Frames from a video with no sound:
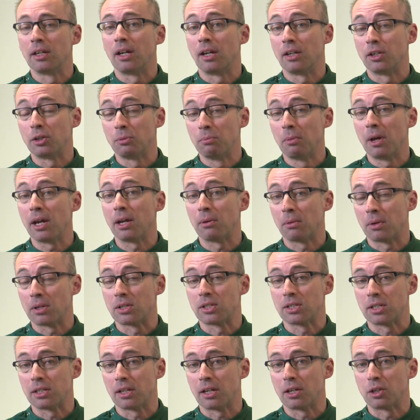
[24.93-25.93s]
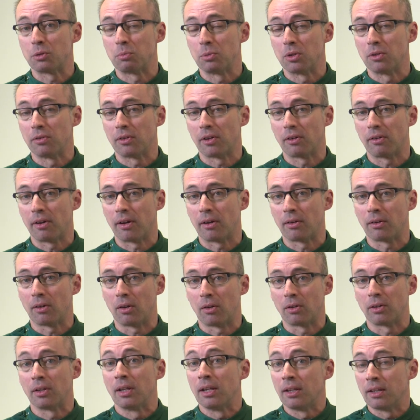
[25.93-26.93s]
and you may well see those moving around
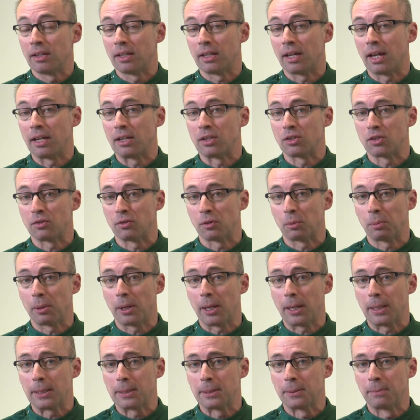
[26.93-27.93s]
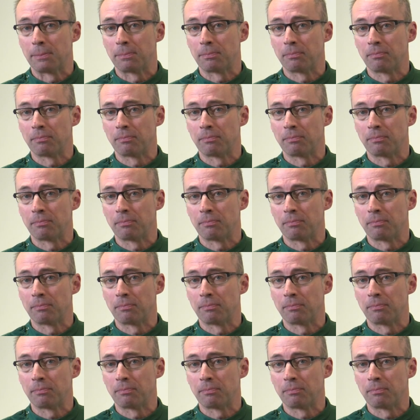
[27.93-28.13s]
on the anus of your pet.